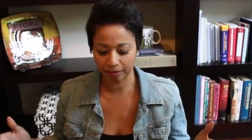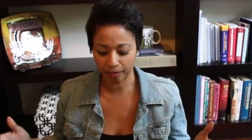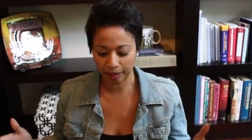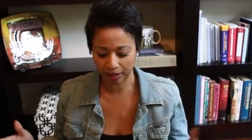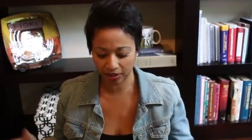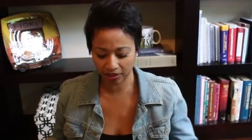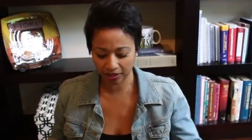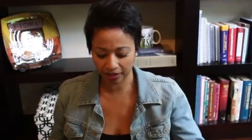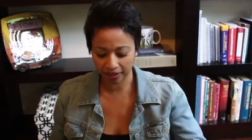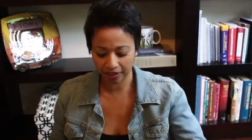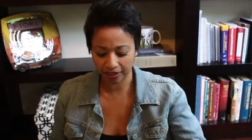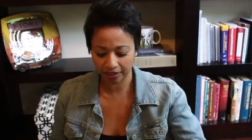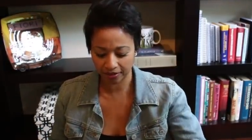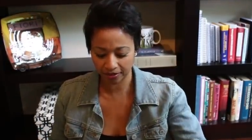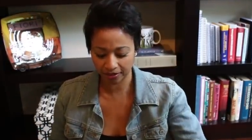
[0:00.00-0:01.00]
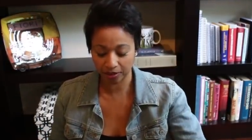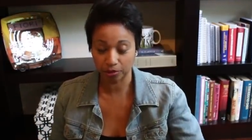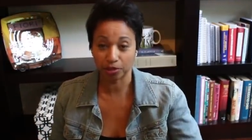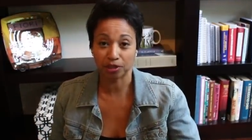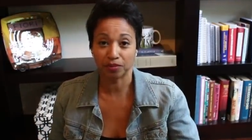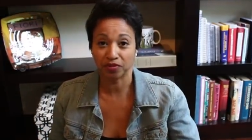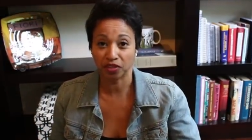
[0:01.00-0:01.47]
apparently there
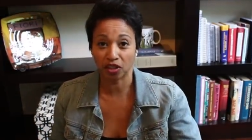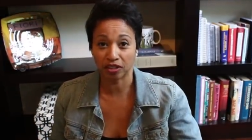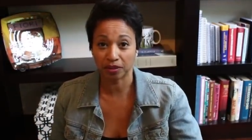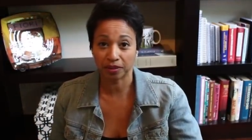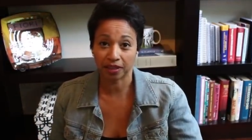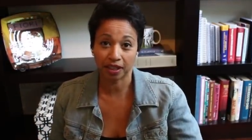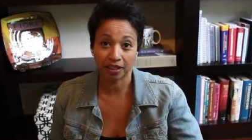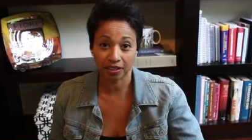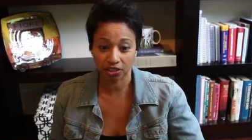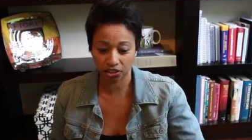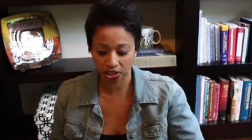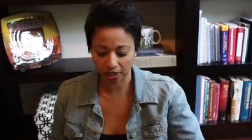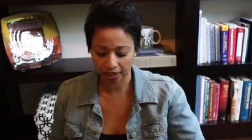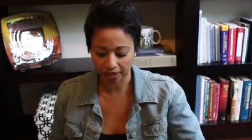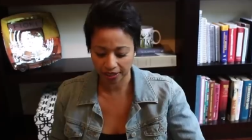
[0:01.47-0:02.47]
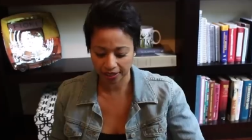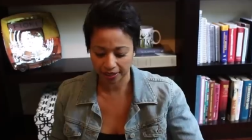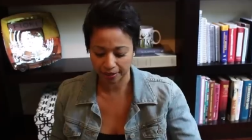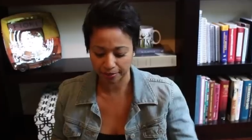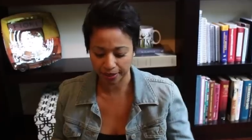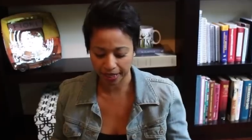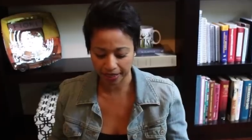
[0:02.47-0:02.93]
were some flaws with that, so she had to
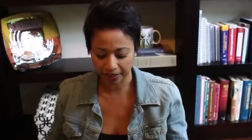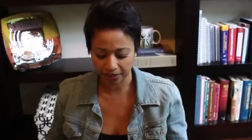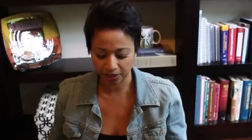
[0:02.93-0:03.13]
send it back.